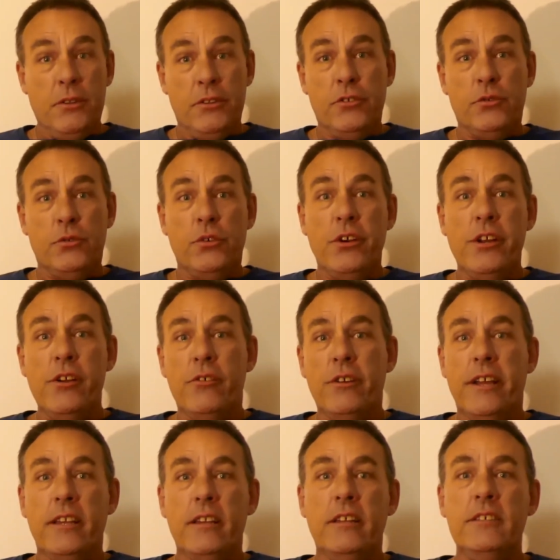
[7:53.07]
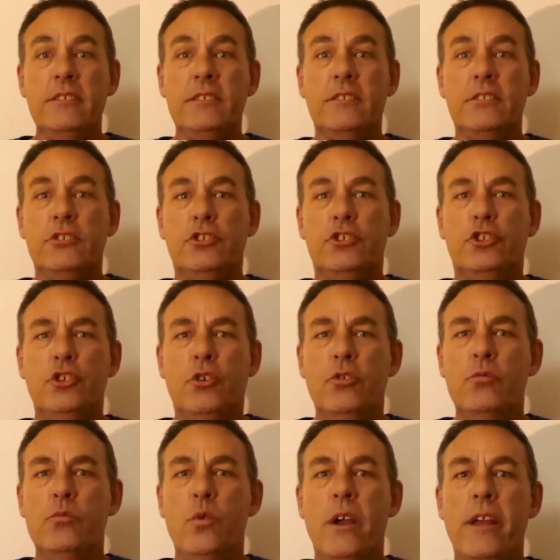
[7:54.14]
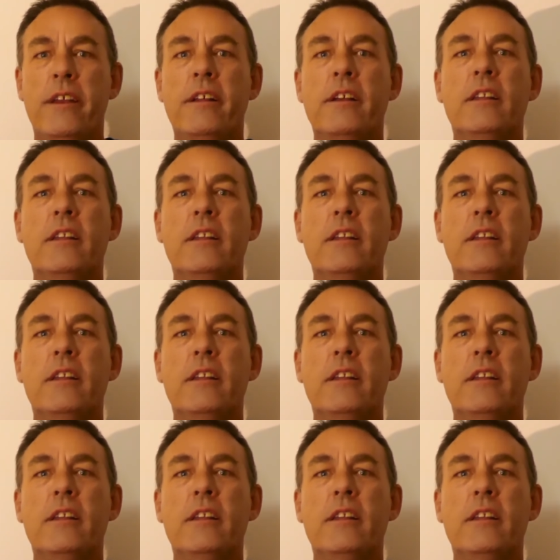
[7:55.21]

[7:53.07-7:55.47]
3 on our list is John Wayne